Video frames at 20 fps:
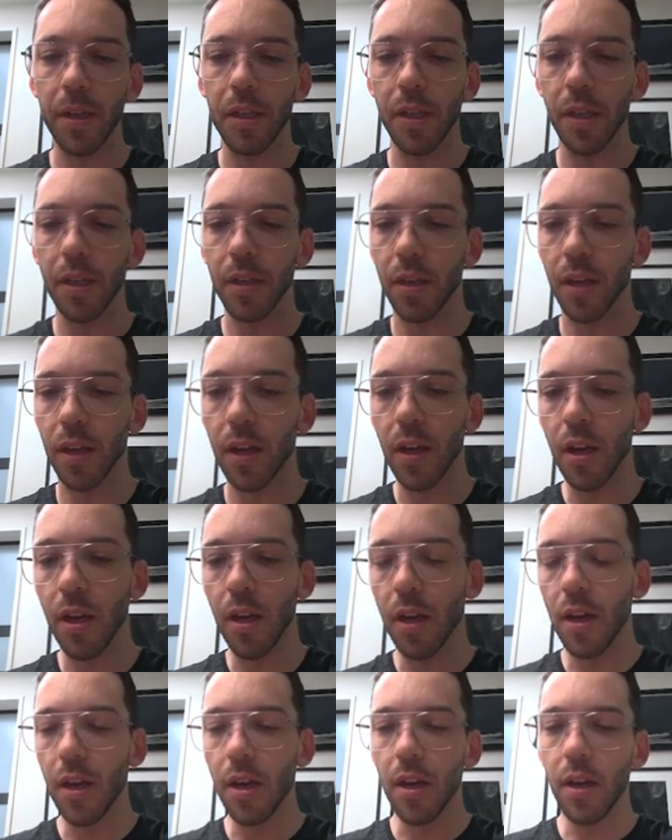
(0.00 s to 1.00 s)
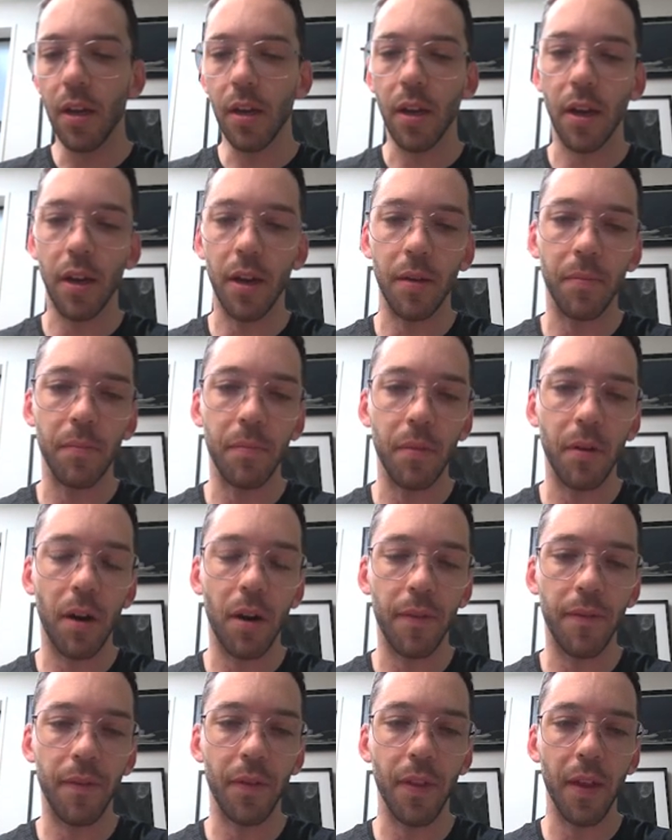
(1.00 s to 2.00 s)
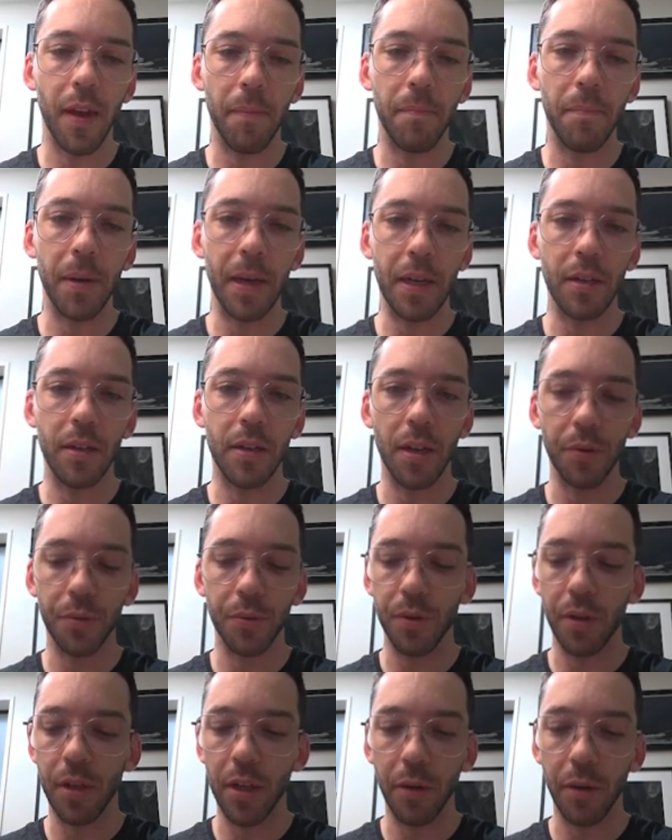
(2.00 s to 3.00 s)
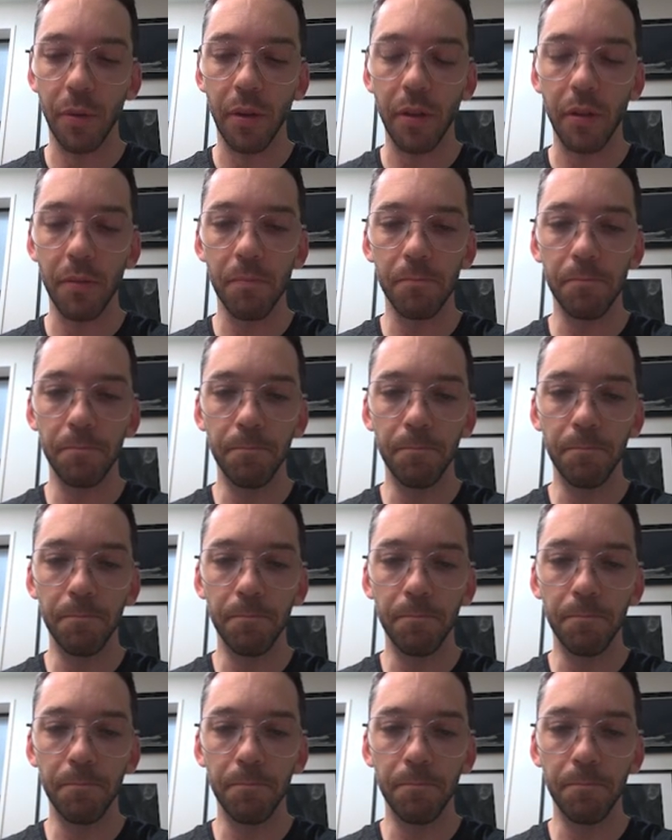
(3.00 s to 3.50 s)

BCC, often they're bigger deals to deal with.